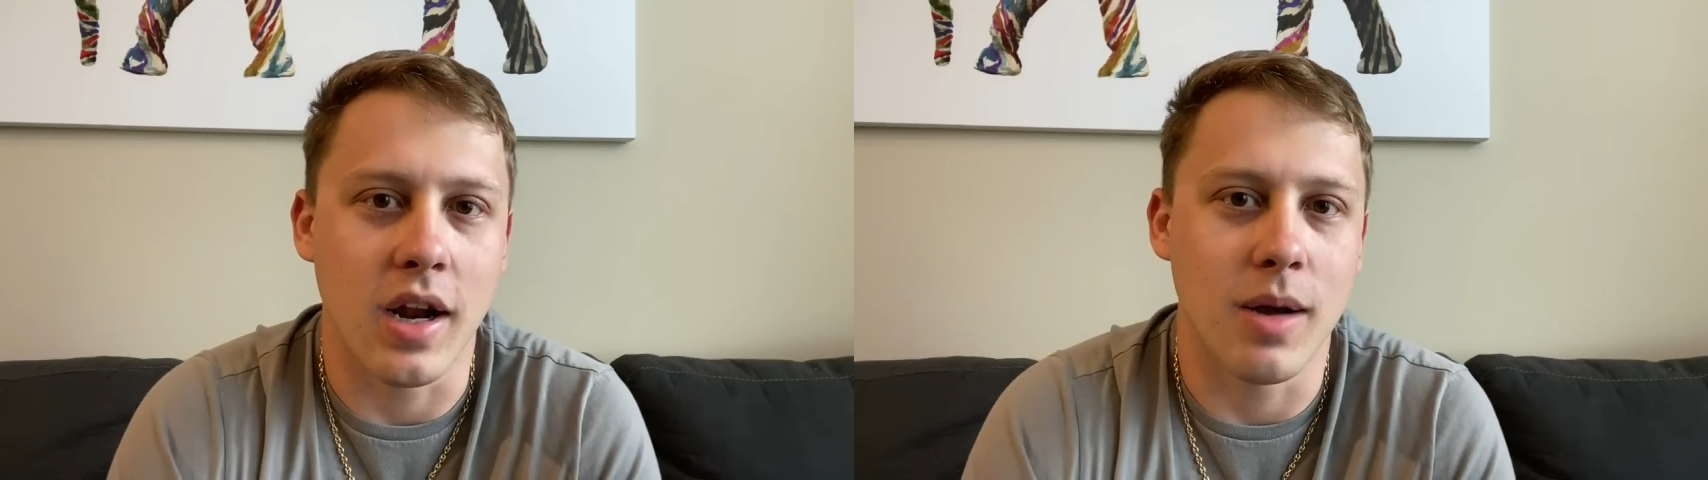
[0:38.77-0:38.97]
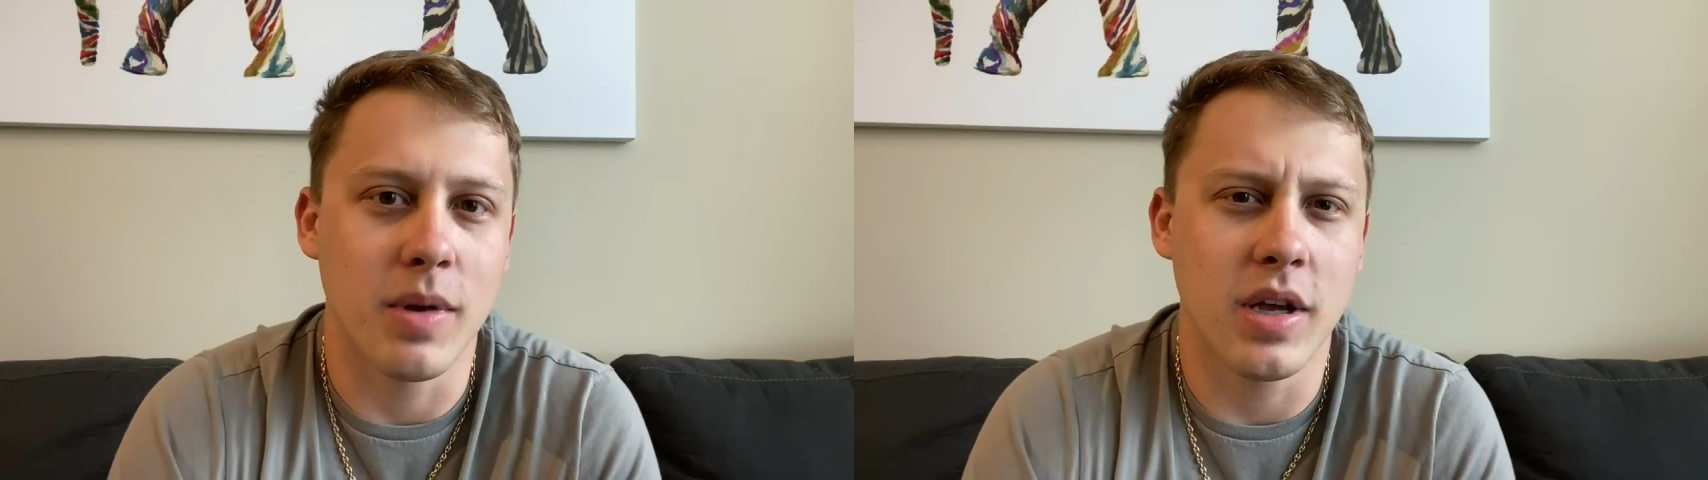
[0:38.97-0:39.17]
and
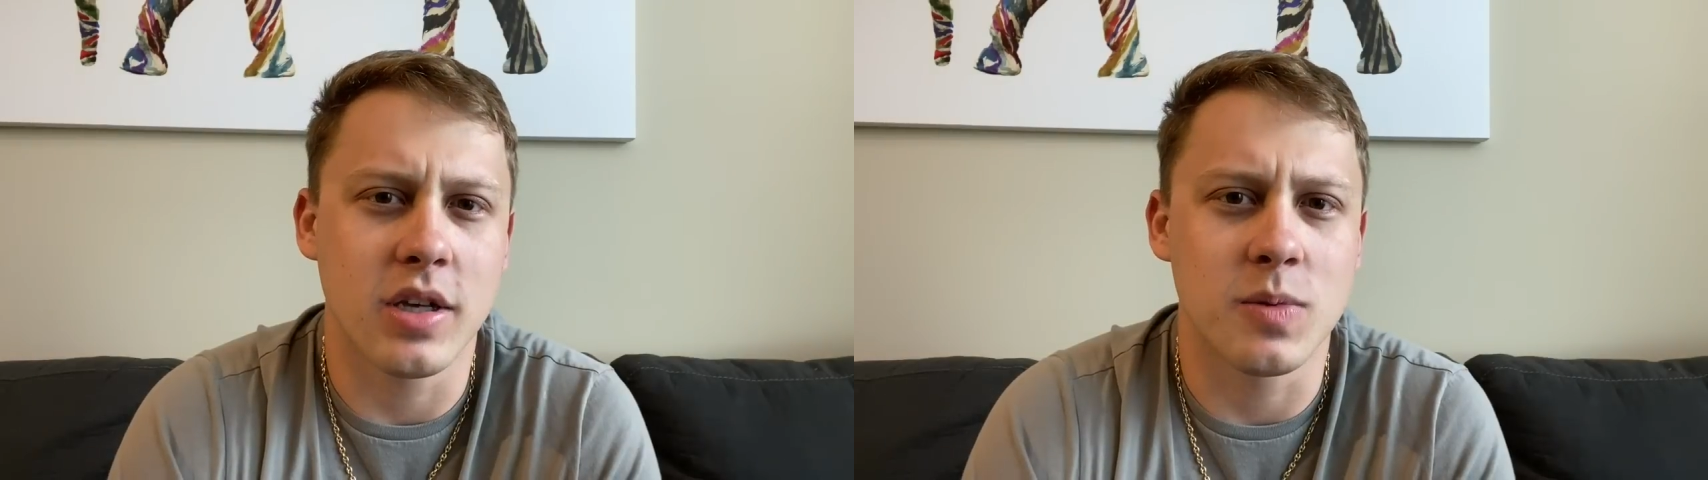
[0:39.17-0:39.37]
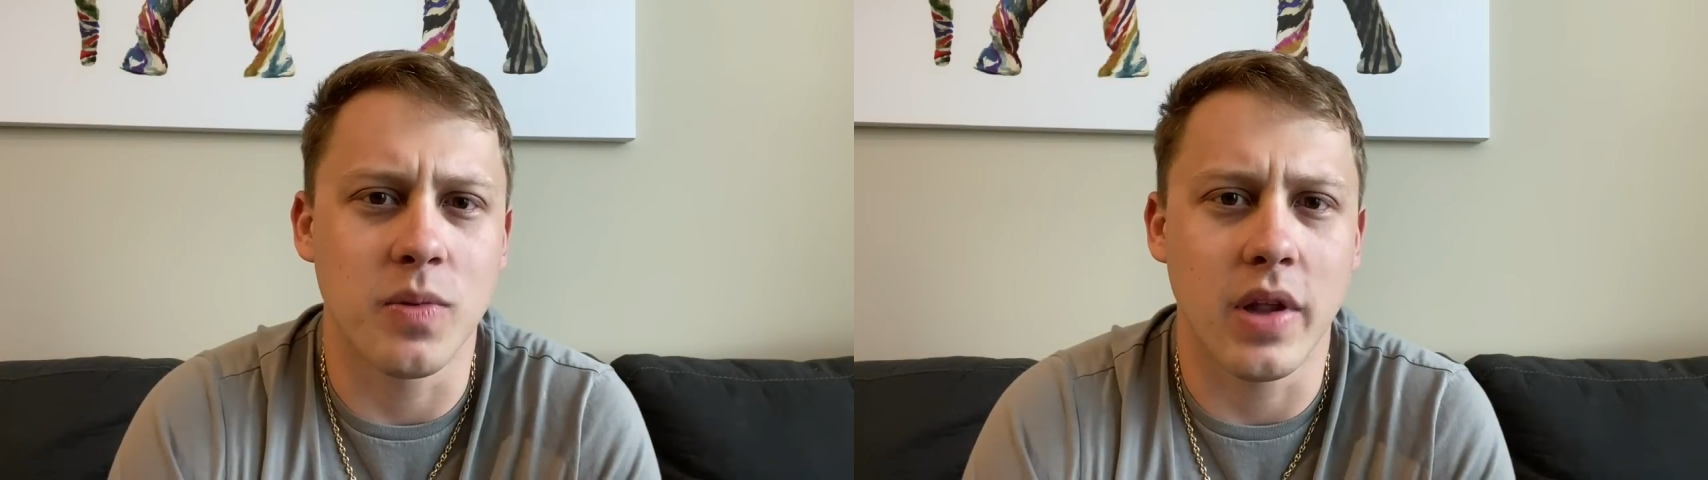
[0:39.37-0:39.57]
I'm going to
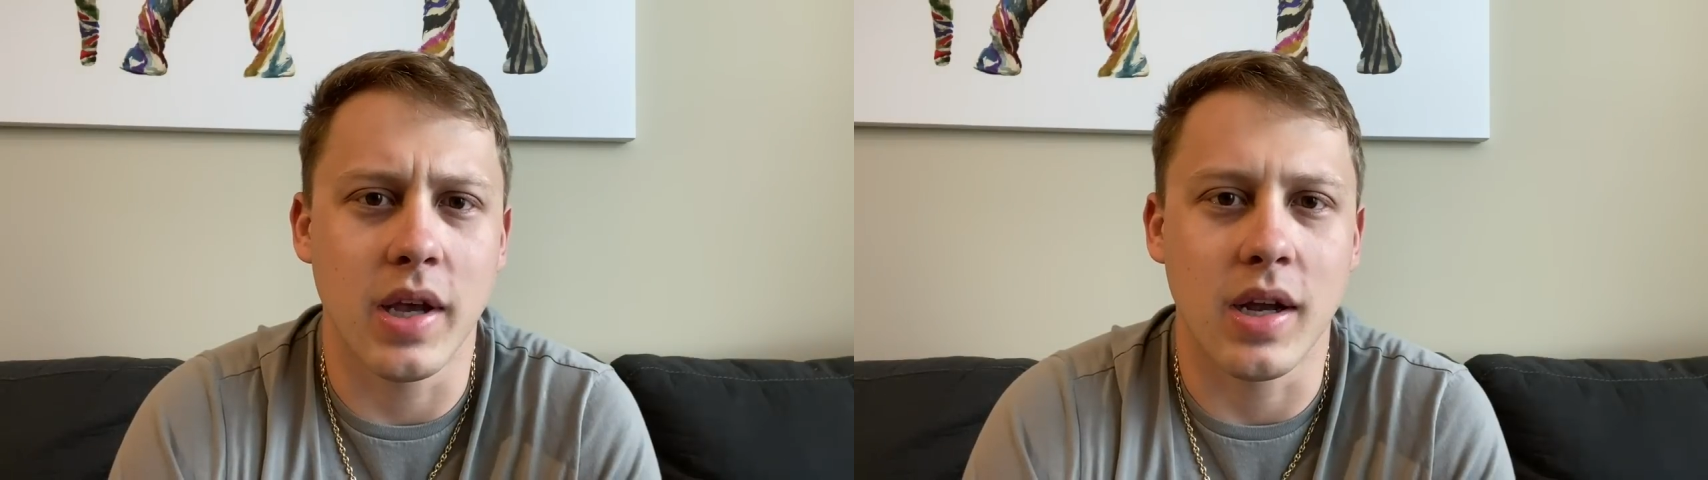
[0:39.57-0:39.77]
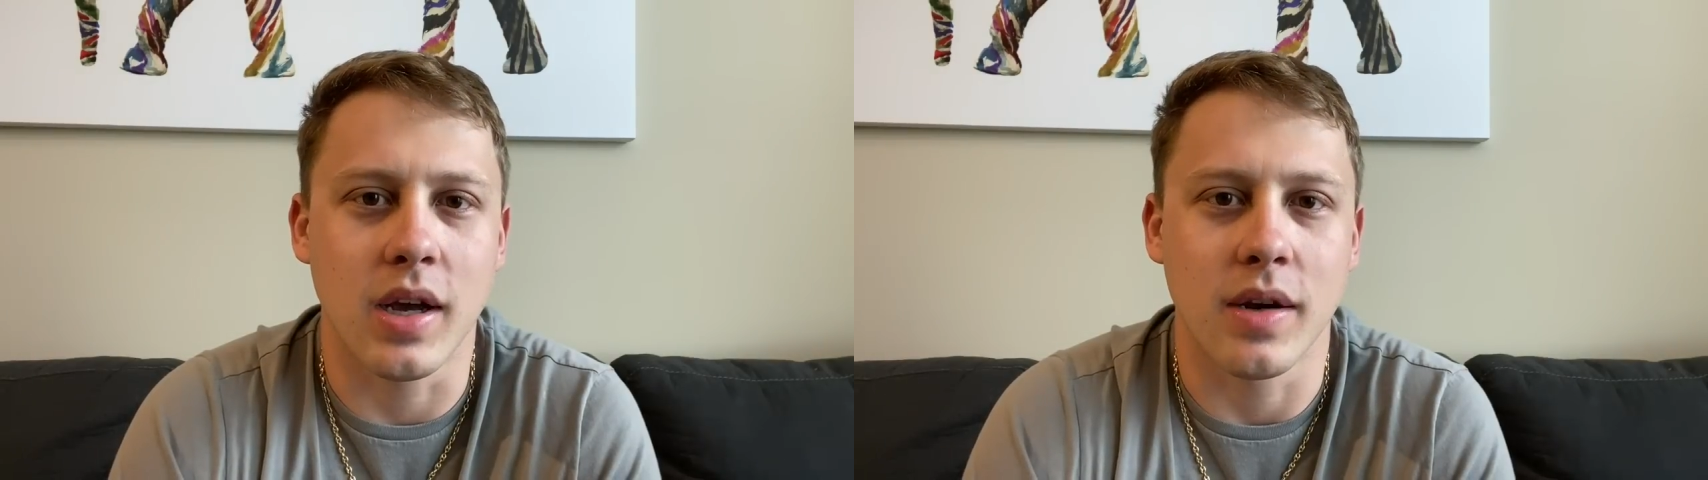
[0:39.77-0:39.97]

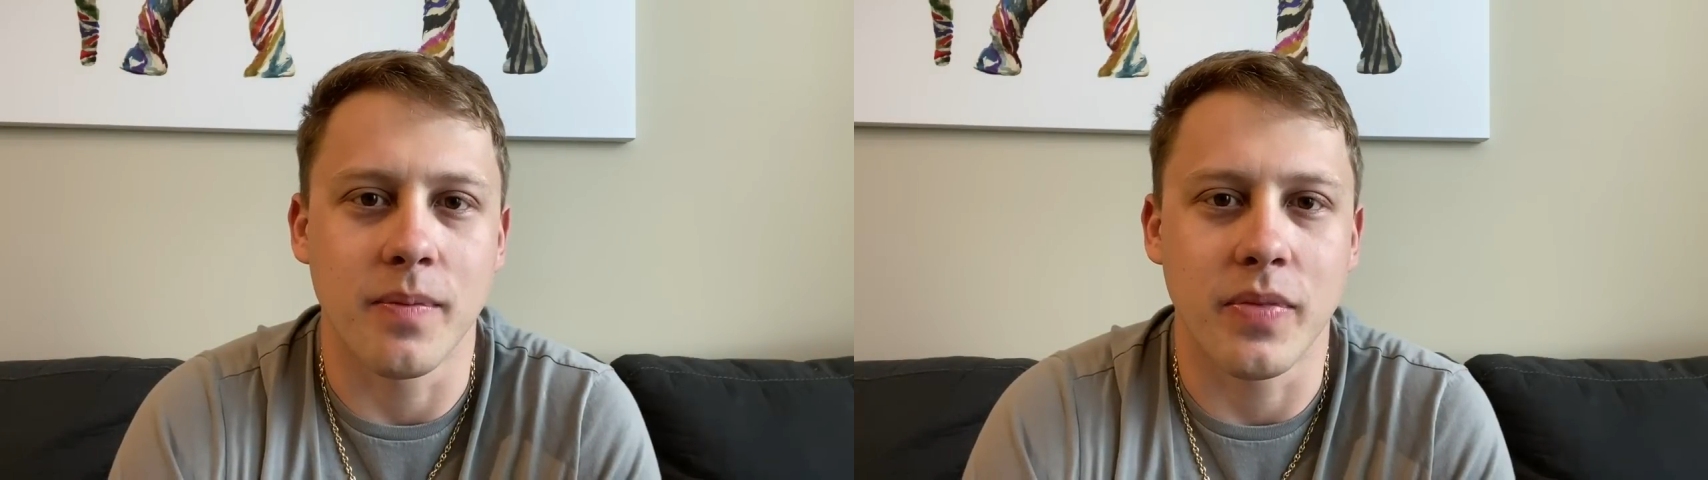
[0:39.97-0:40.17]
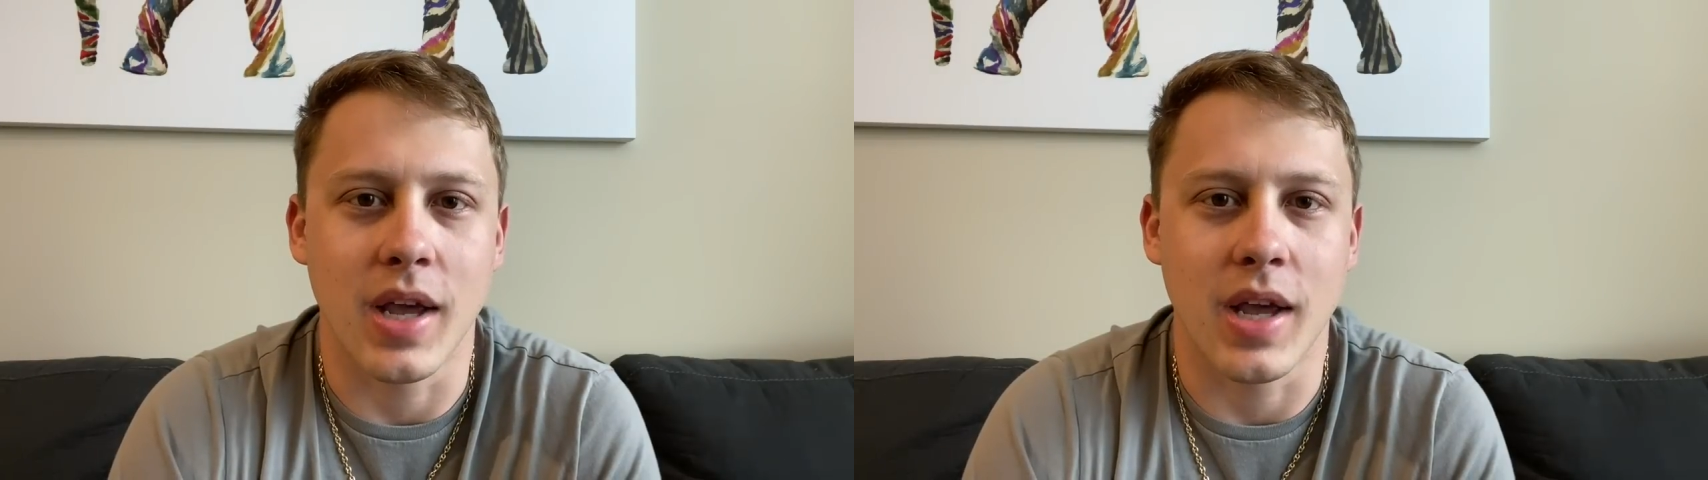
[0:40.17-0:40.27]
explain on